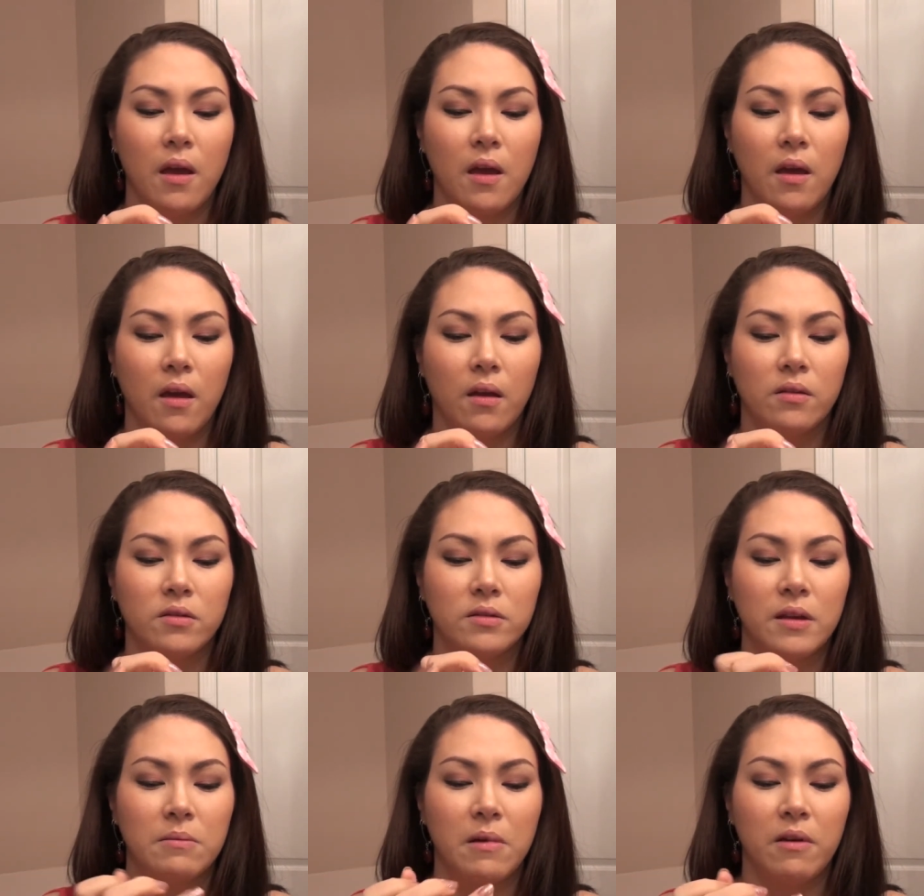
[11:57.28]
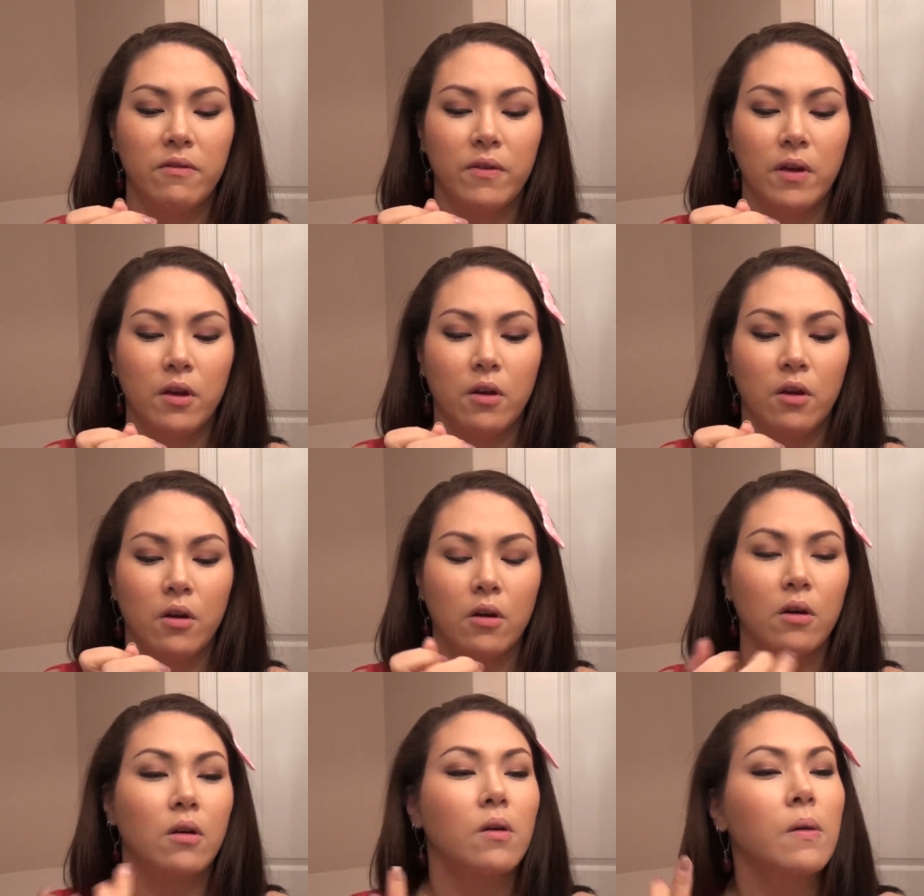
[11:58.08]
and just take my
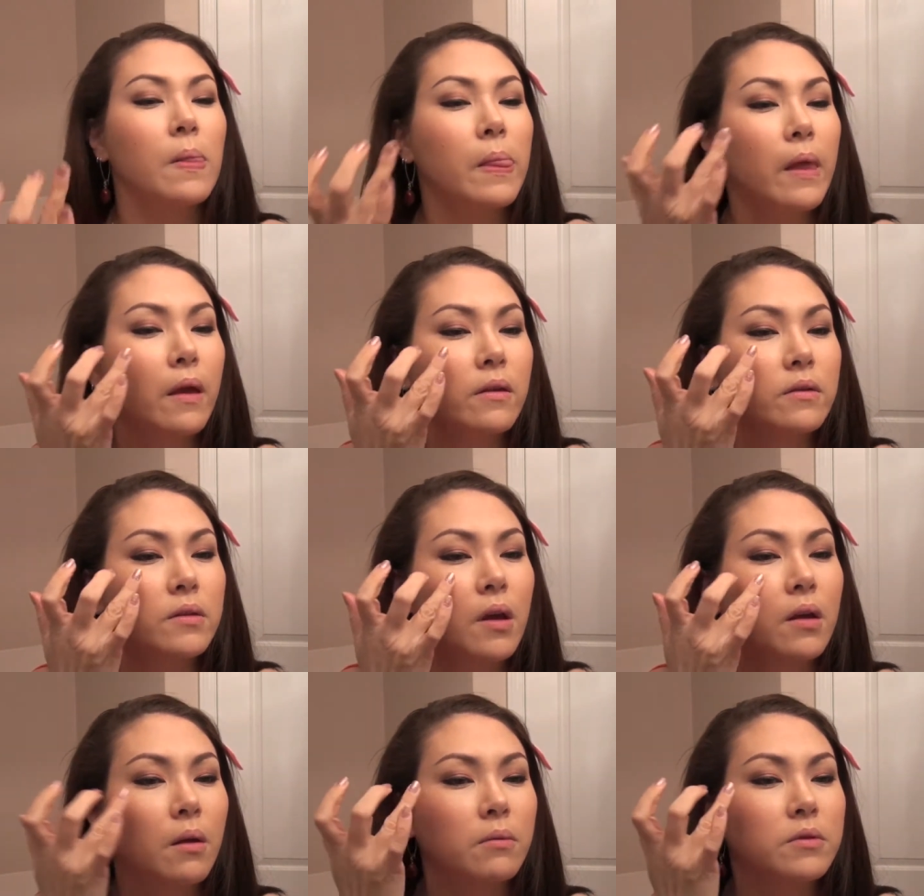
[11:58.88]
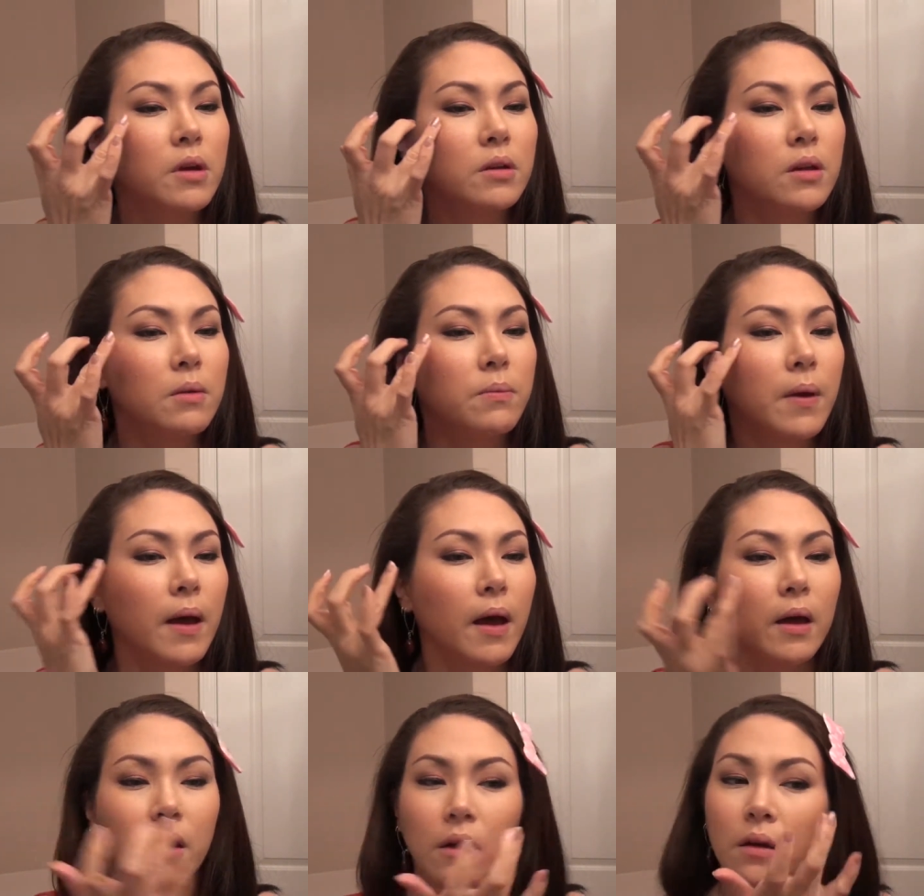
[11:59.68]
finger, just kind of gently
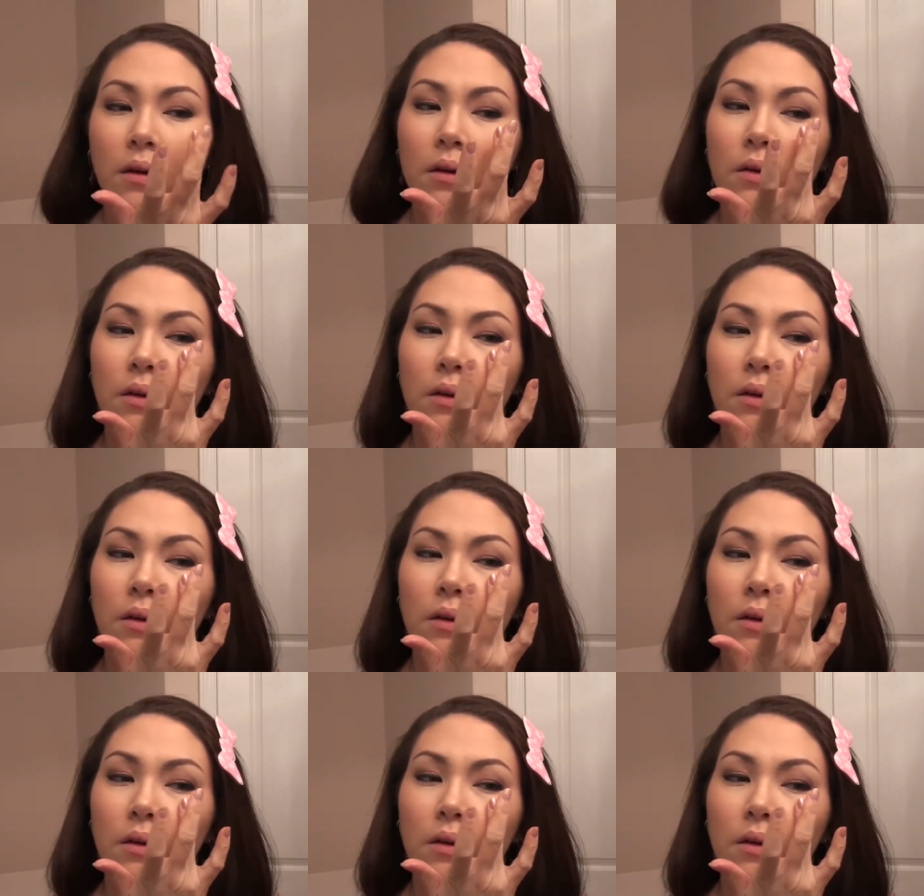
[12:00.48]
pat it